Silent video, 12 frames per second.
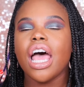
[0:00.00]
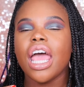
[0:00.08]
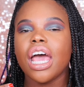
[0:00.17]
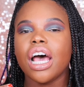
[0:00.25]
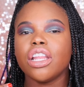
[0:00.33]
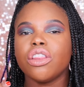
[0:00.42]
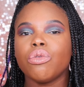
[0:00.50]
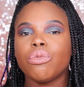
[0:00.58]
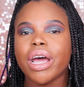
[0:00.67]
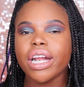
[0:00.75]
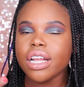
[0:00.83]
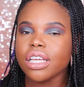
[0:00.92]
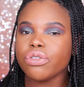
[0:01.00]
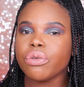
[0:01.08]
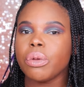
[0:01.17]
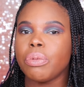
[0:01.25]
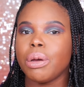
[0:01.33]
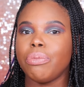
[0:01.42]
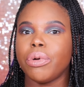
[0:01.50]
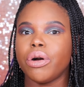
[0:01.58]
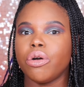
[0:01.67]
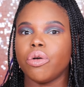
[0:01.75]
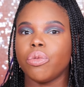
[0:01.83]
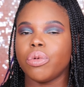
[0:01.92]
and the redness from the
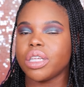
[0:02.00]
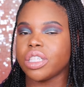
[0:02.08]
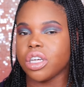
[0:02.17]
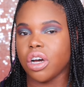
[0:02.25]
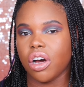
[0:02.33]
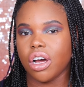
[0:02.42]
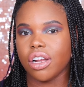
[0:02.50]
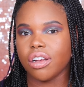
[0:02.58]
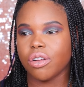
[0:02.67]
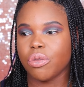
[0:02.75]
pimple was gone,